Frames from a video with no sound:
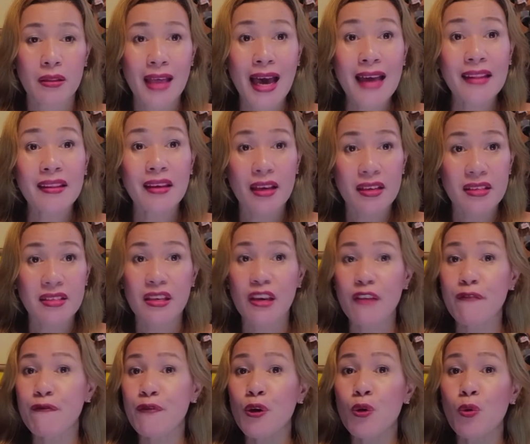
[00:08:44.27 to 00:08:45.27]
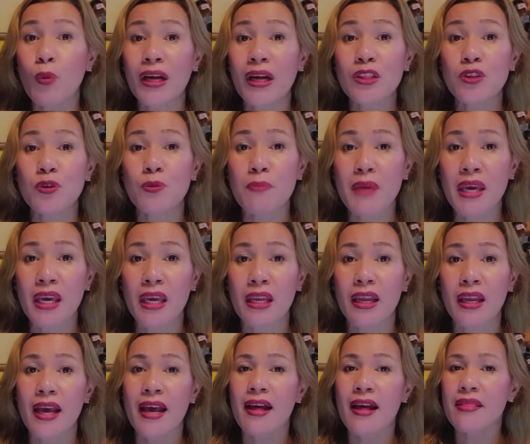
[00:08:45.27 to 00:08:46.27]
that is if you want to
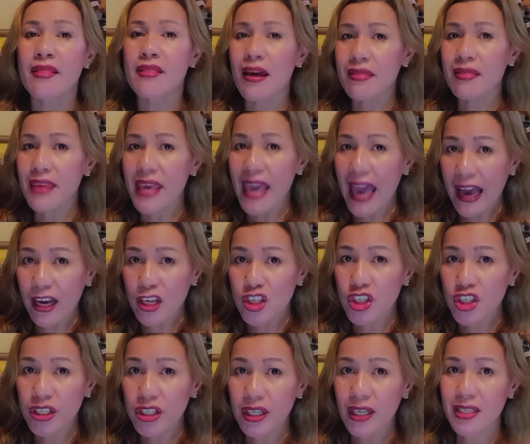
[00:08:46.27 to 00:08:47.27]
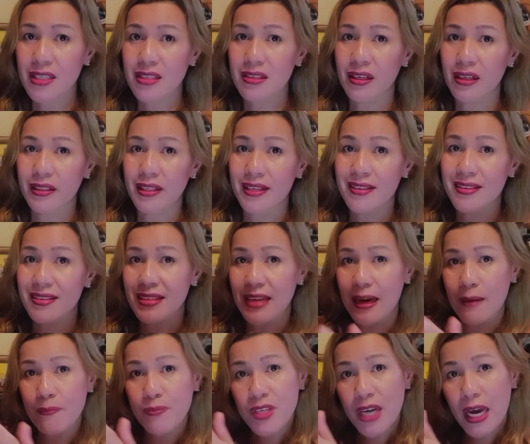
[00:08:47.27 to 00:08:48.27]
mean that the action has started
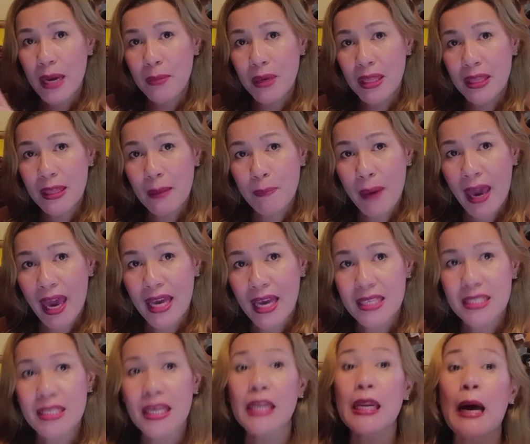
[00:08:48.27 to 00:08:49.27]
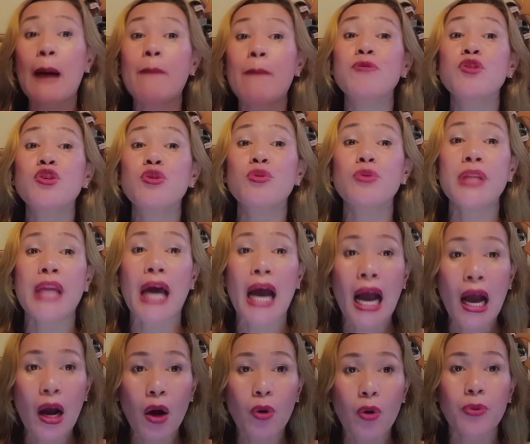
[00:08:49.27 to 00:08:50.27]
sometime in the past and up to
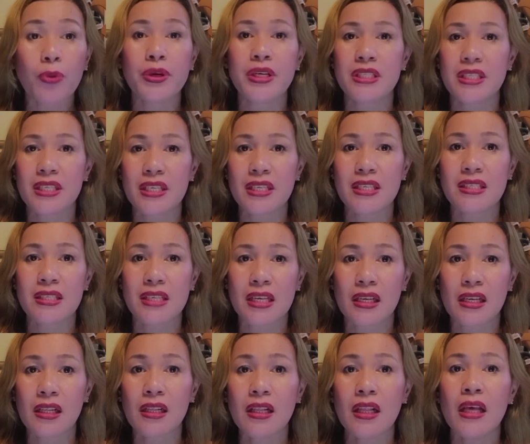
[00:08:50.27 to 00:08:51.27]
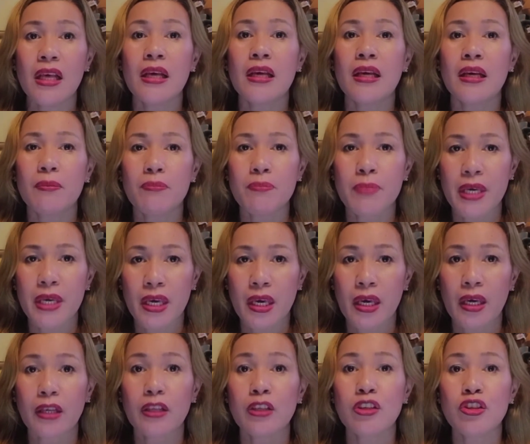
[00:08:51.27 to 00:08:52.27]
now it is still
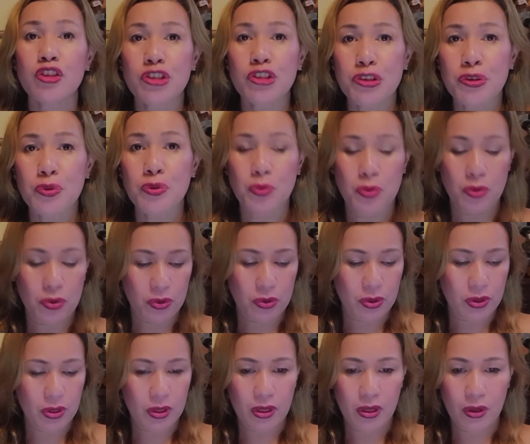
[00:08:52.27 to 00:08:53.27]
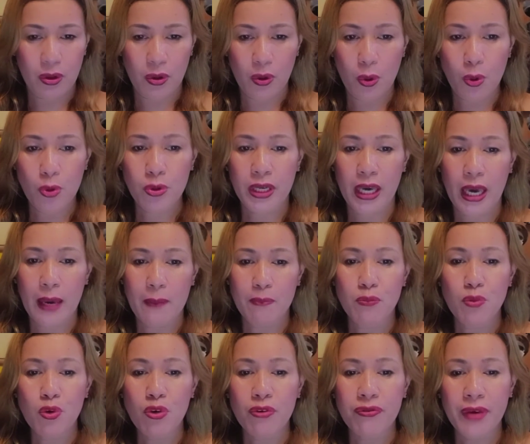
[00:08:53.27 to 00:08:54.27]
being true. Okay,
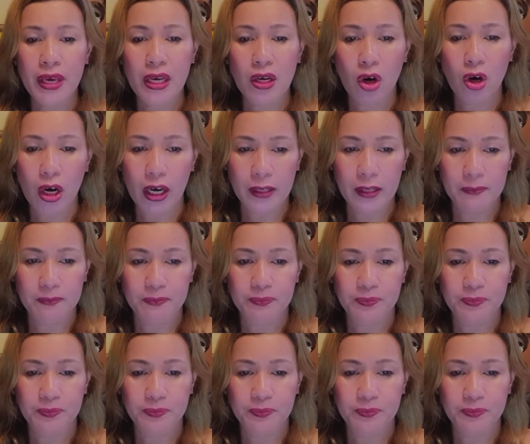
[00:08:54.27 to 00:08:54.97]
moving on.